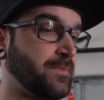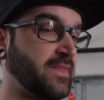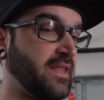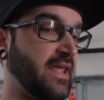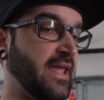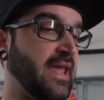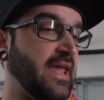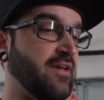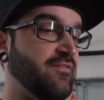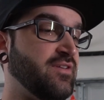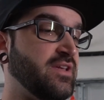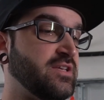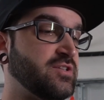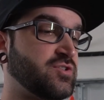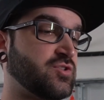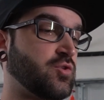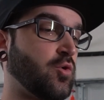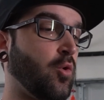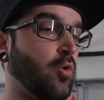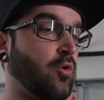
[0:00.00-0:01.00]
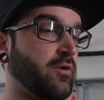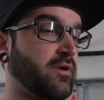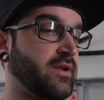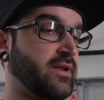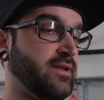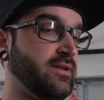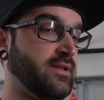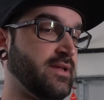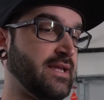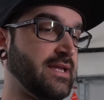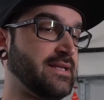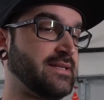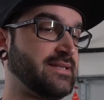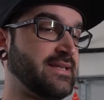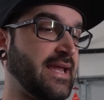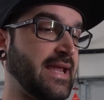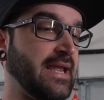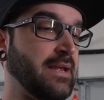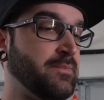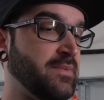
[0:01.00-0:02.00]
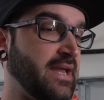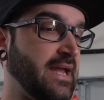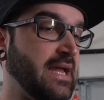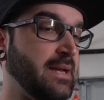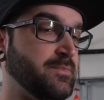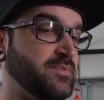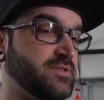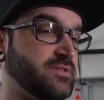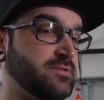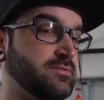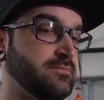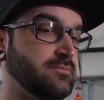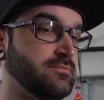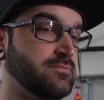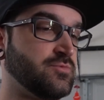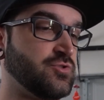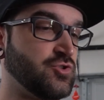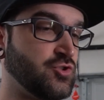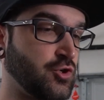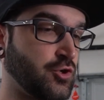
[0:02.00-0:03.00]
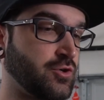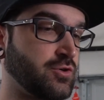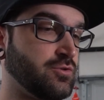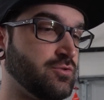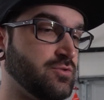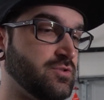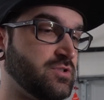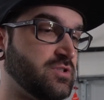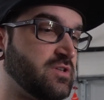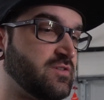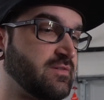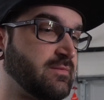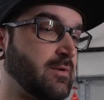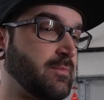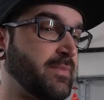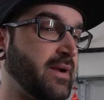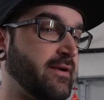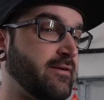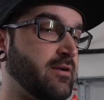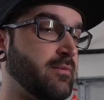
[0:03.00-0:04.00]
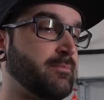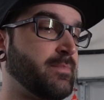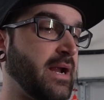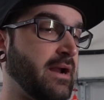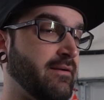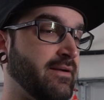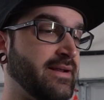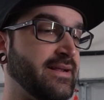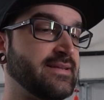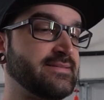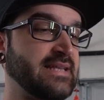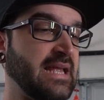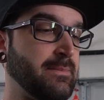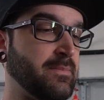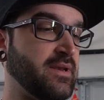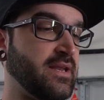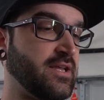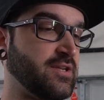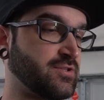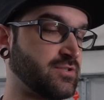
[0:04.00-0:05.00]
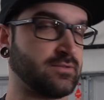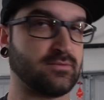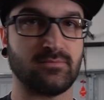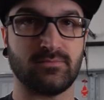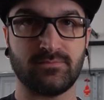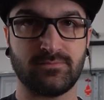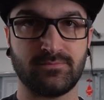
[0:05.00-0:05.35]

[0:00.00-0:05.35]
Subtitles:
Heavy scoring in cam caps, journals from apparent bearing contamination.